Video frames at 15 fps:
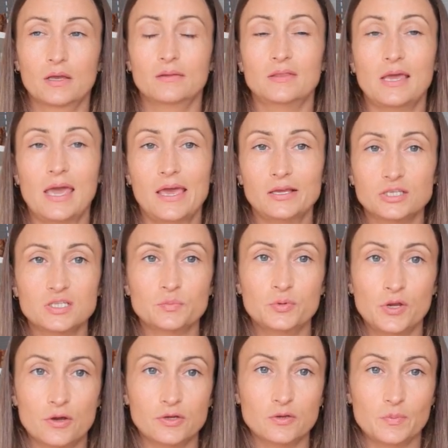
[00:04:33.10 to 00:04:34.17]
The anxious
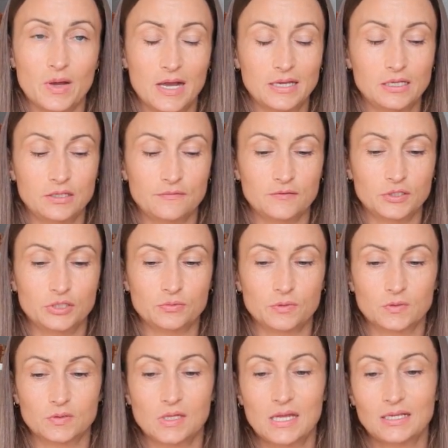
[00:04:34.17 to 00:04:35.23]
preoccupied
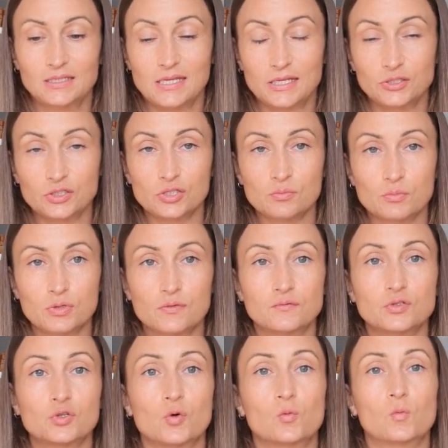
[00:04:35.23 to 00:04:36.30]
individual tends to move
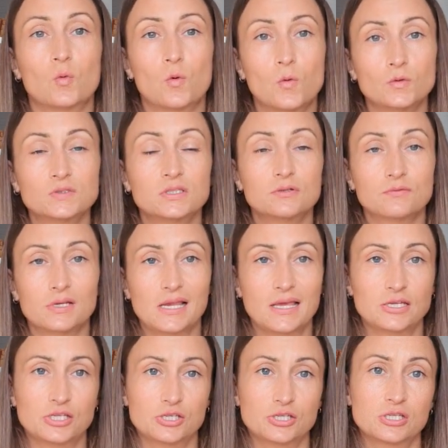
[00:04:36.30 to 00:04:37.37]
towards the
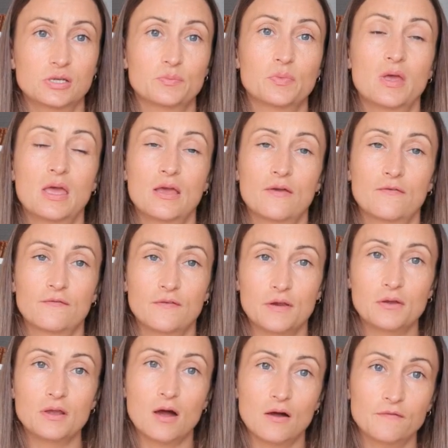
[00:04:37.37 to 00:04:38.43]
relationship
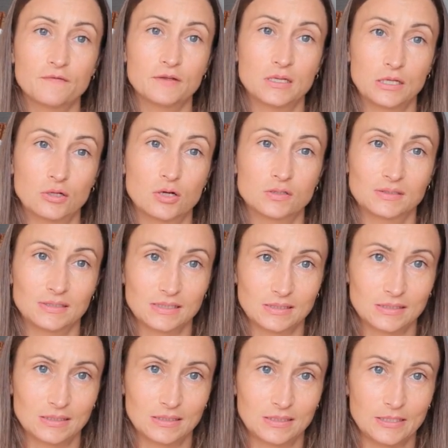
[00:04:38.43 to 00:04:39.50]
very often and
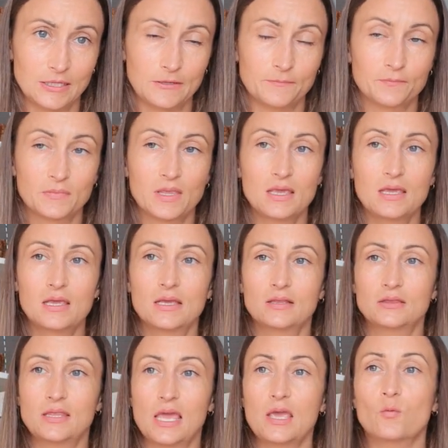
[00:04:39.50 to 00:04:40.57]
consistently.
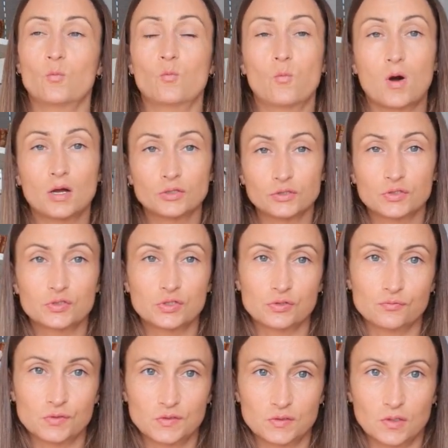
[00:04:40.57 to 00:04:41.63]
They want
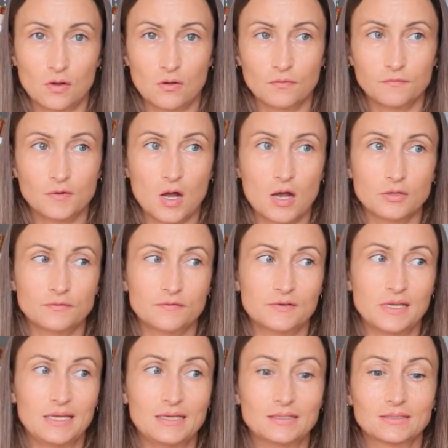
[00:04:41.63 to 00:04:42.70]
to resolve
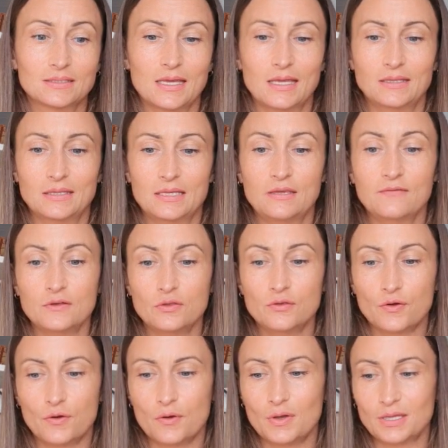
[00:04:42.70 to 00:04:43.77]
conflict, and even
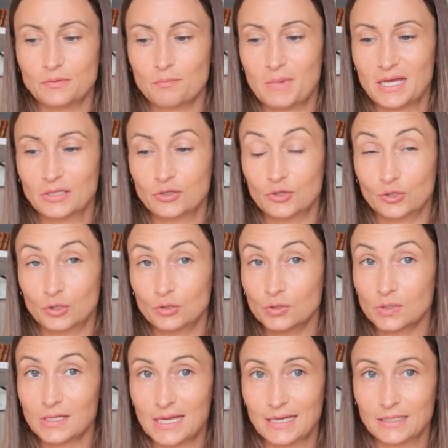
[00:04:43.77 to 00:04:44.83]
though it might not
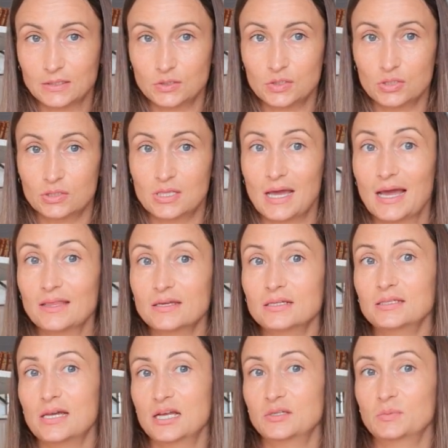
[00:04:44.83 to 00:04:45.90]
look like it to the other
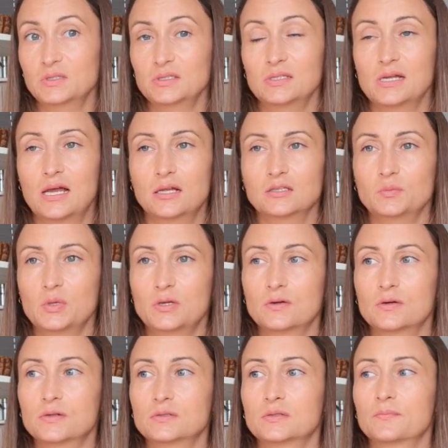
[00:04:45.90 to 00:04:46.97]
attachment styles
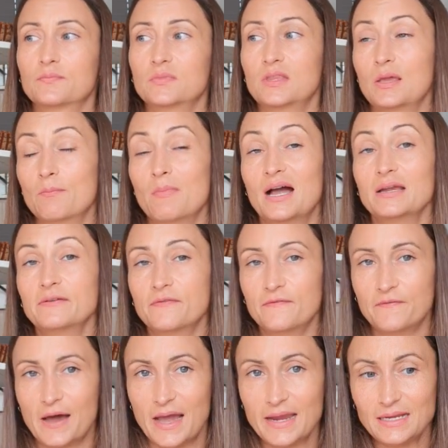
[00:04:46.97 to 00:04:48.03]
because they might
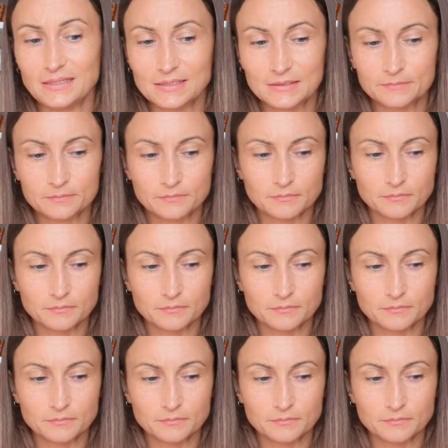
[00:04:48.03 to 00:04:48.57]
fight